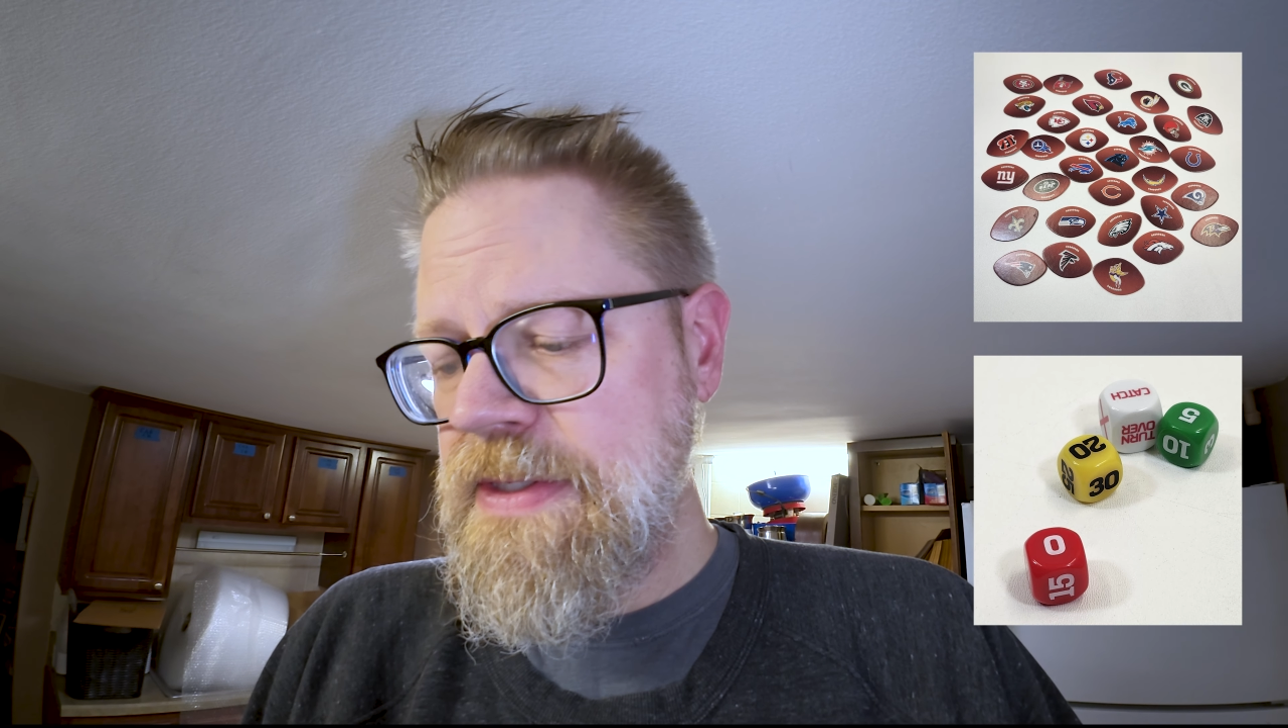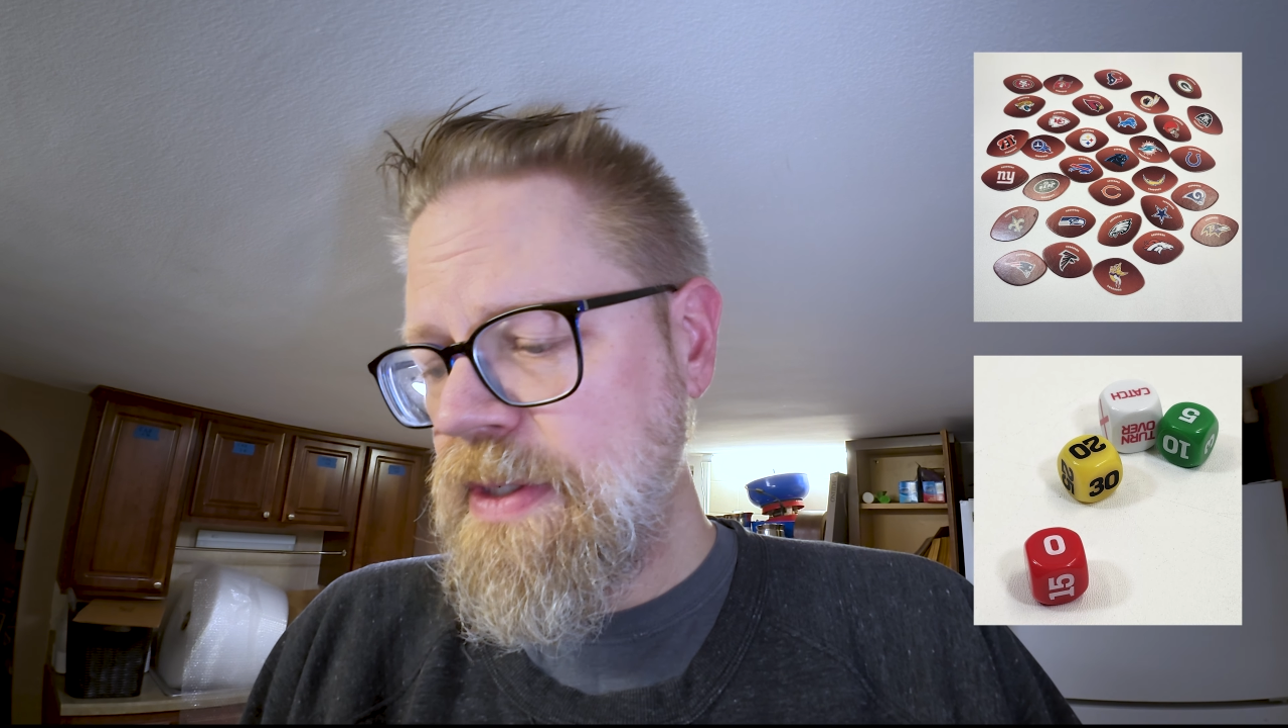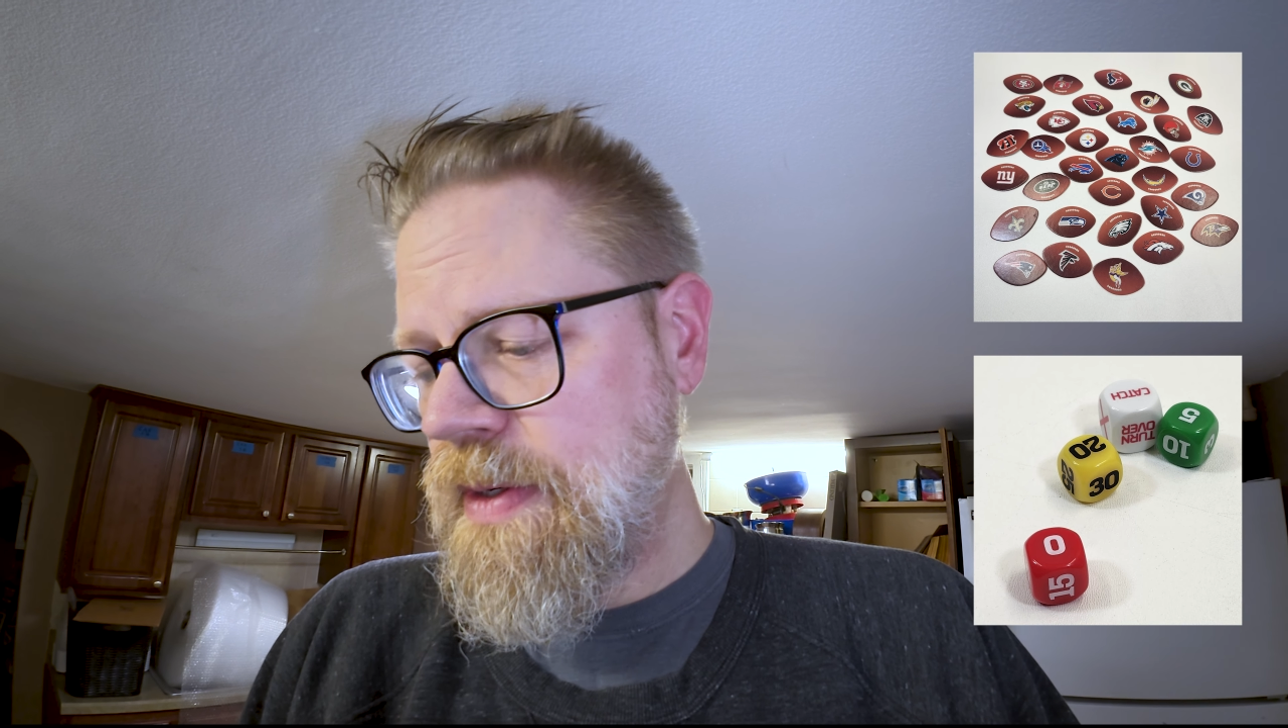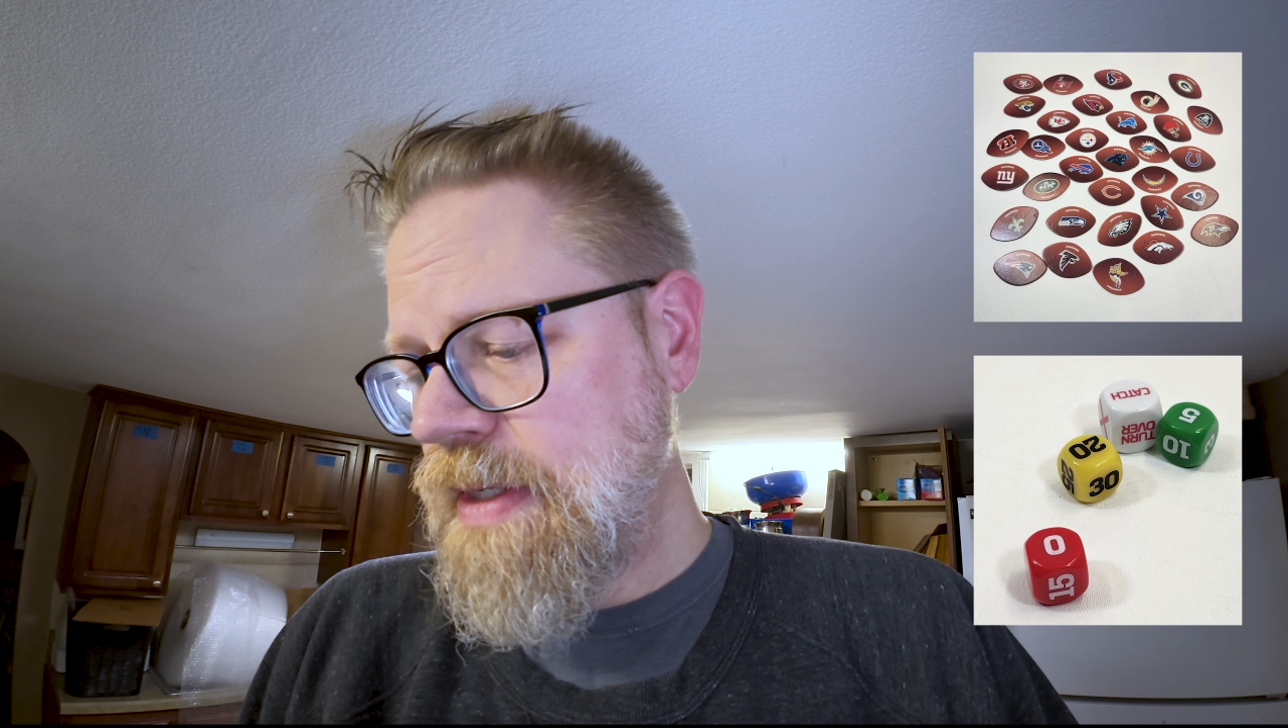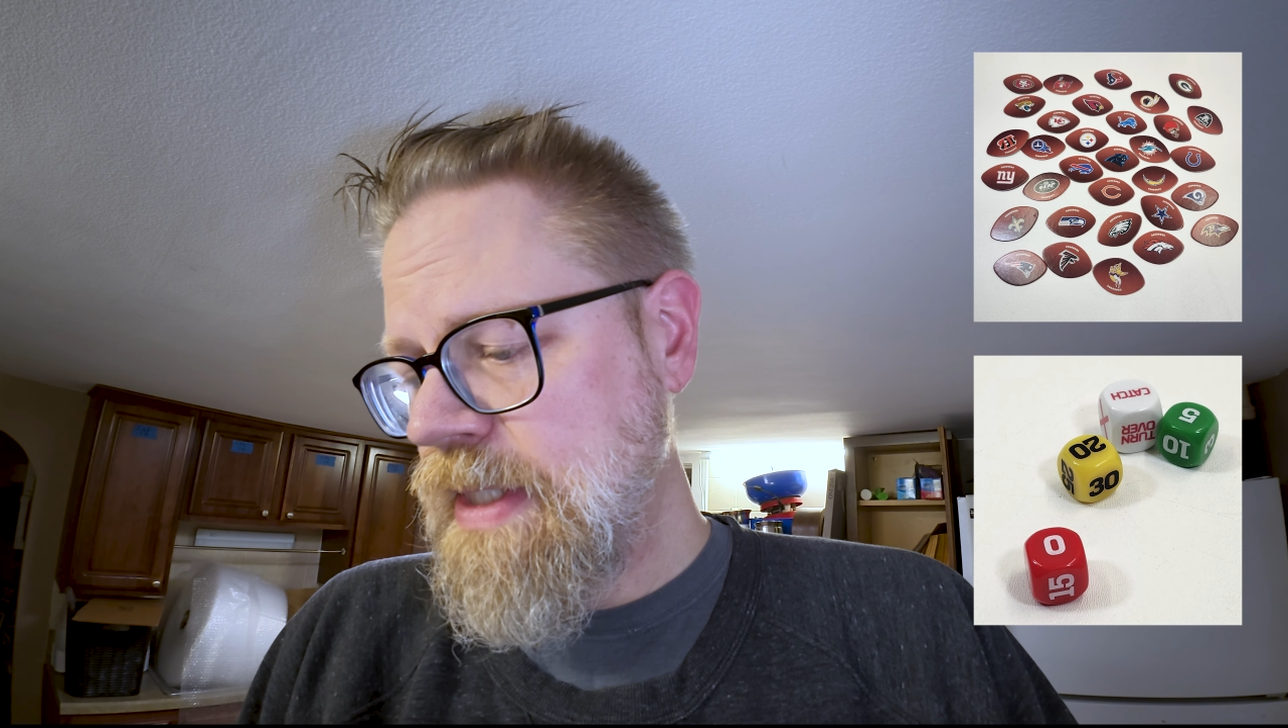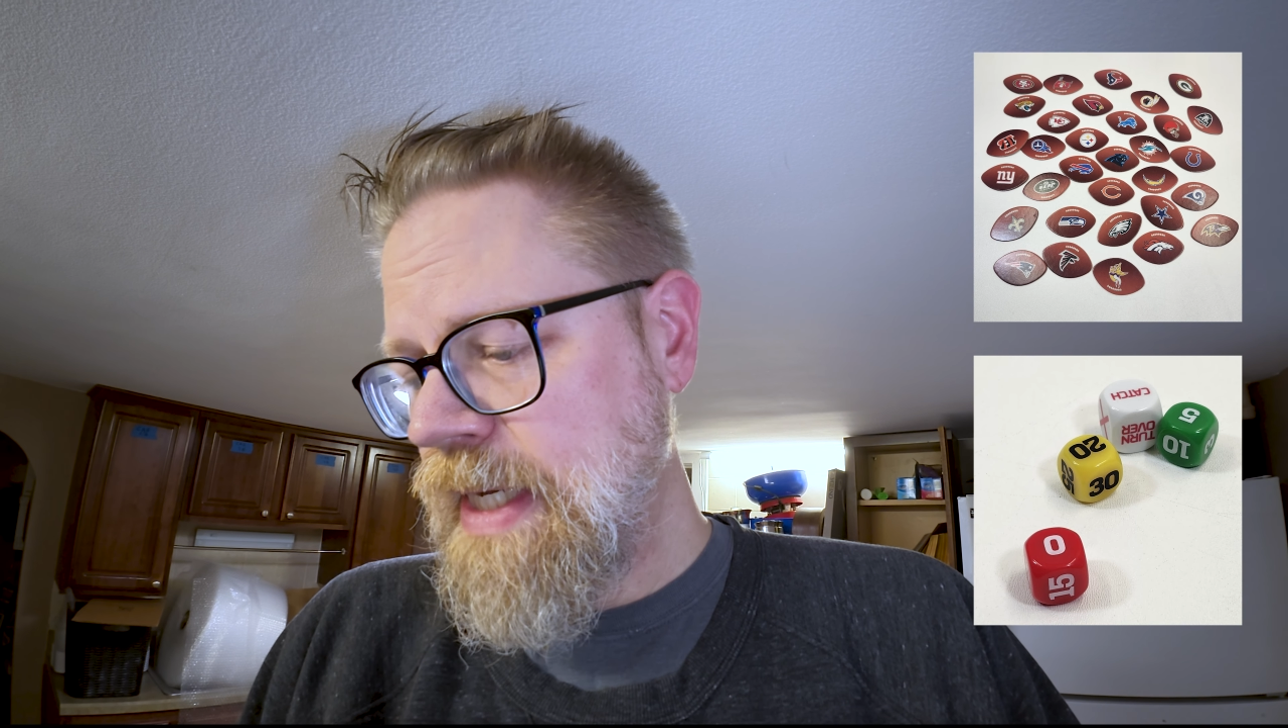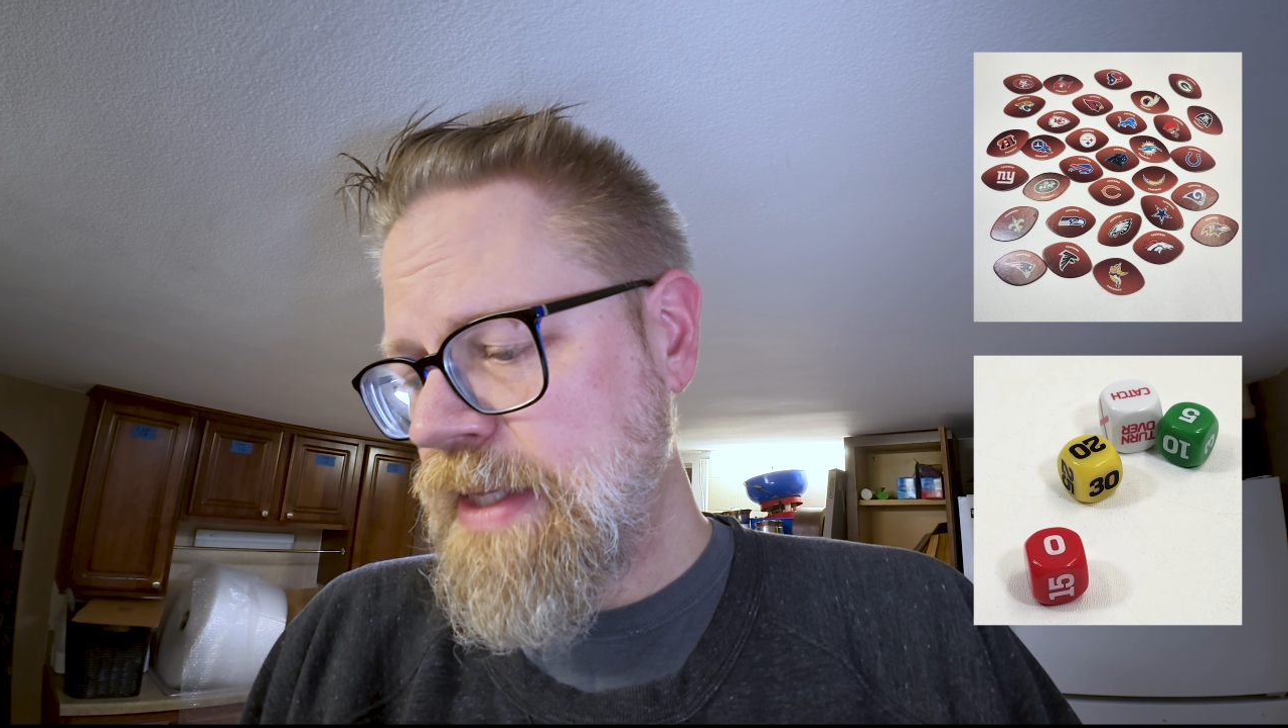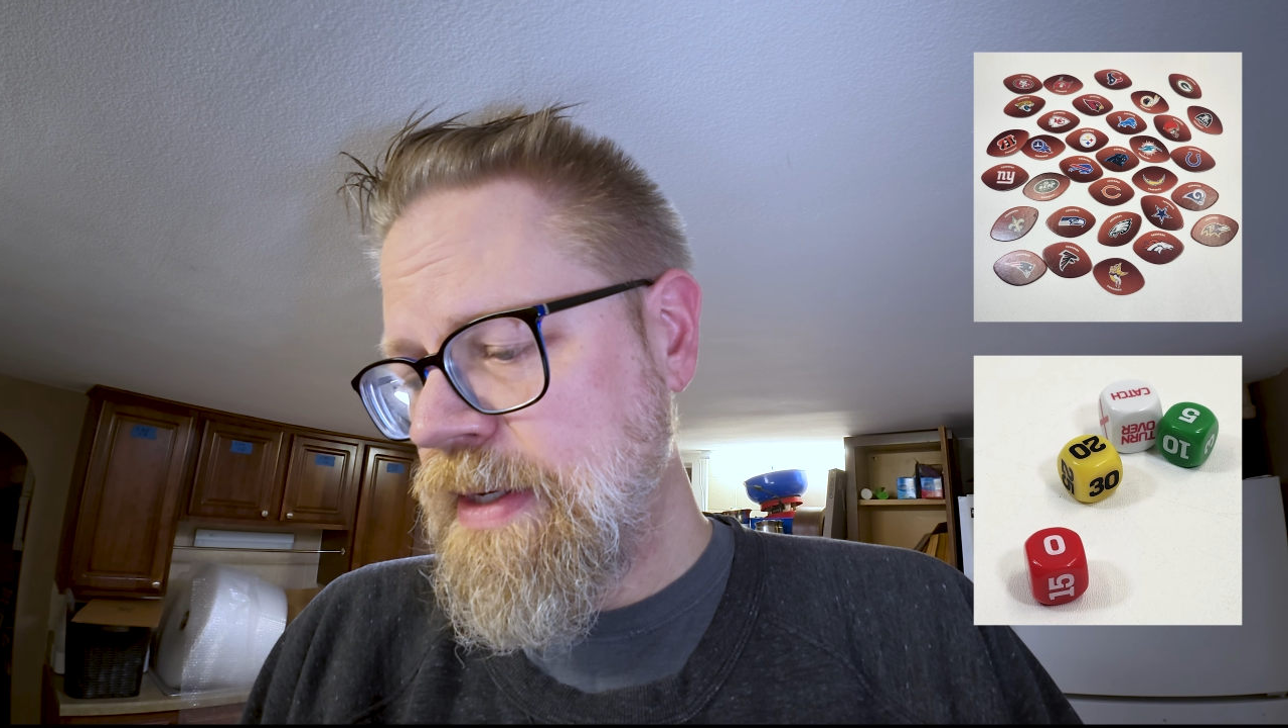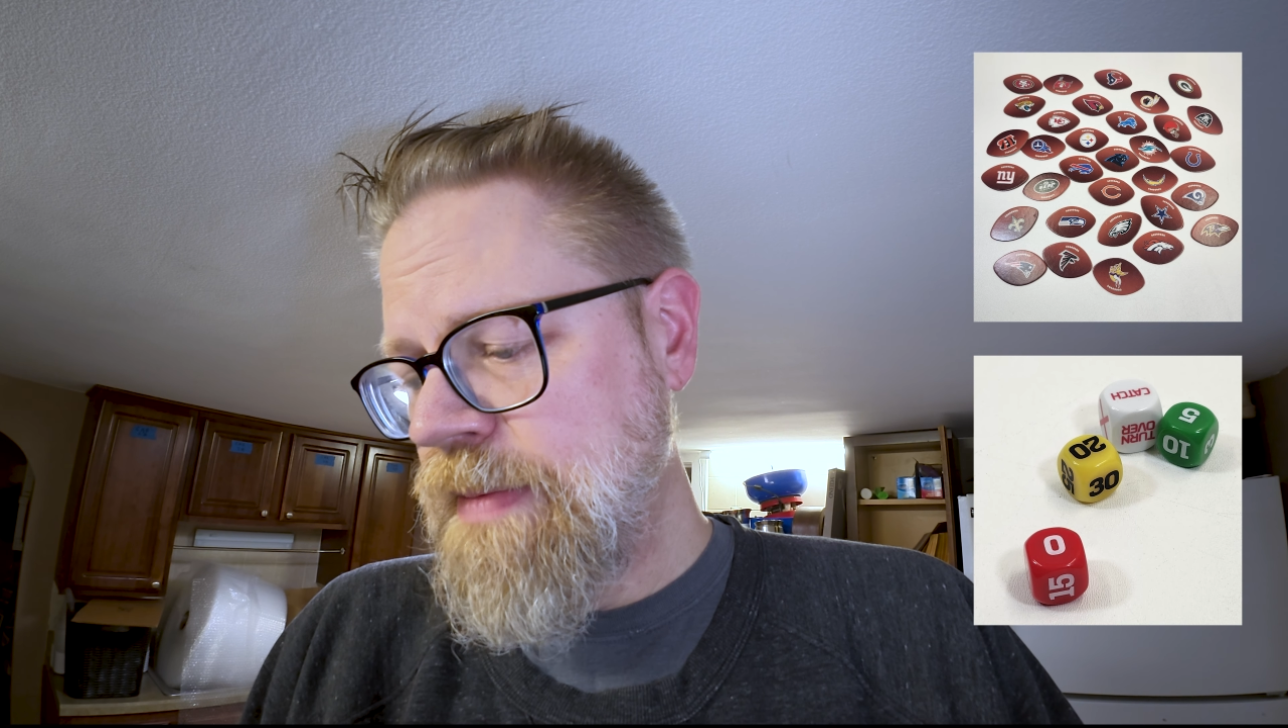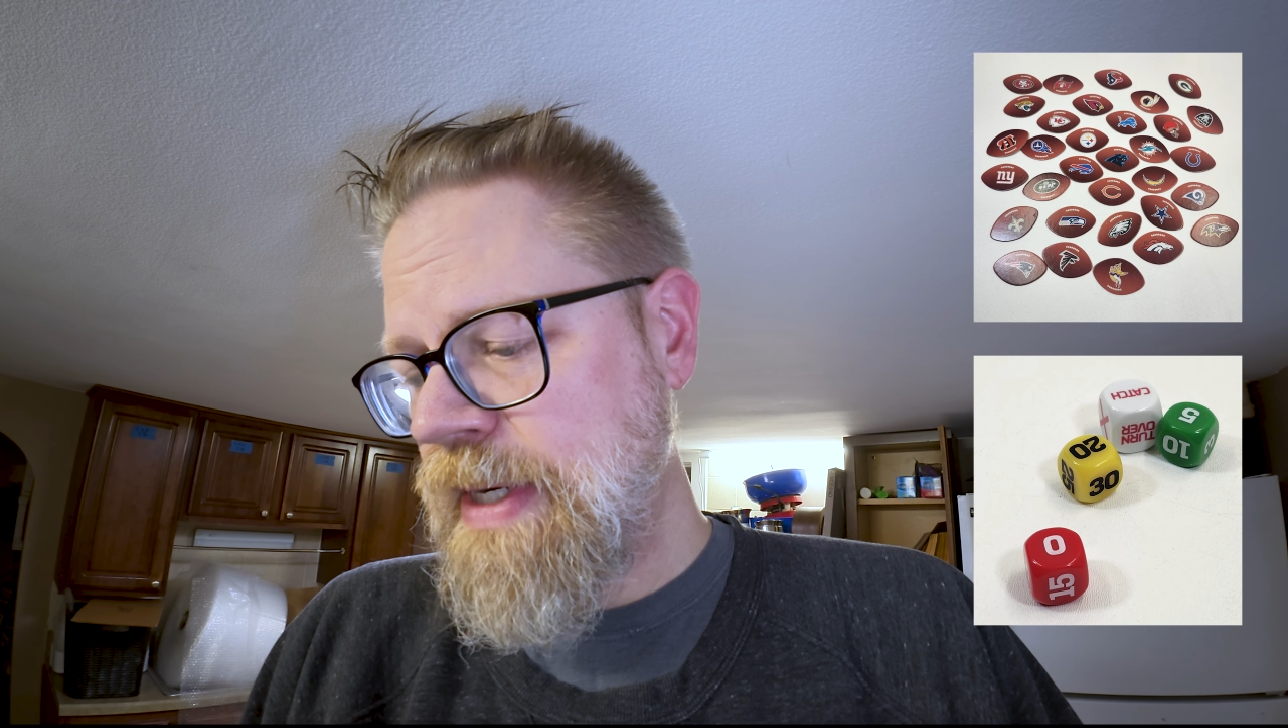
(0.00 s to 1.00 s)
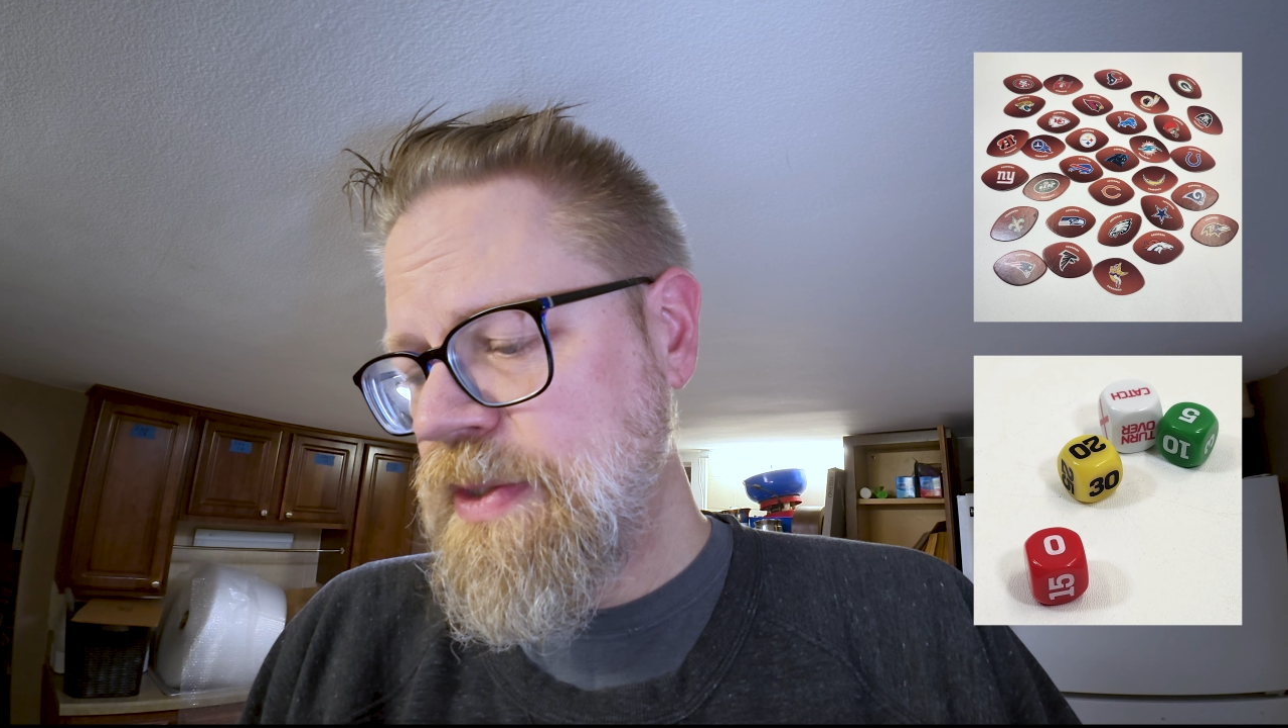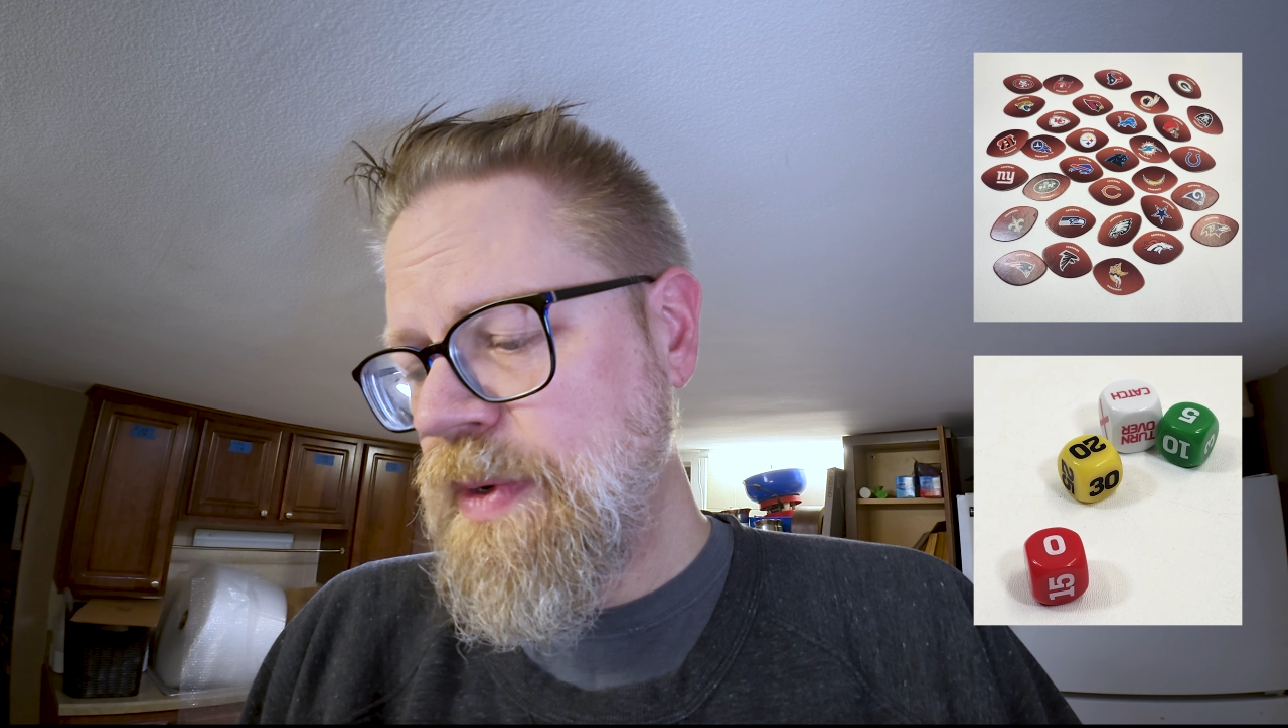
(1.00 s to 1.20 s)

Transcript: So altogether about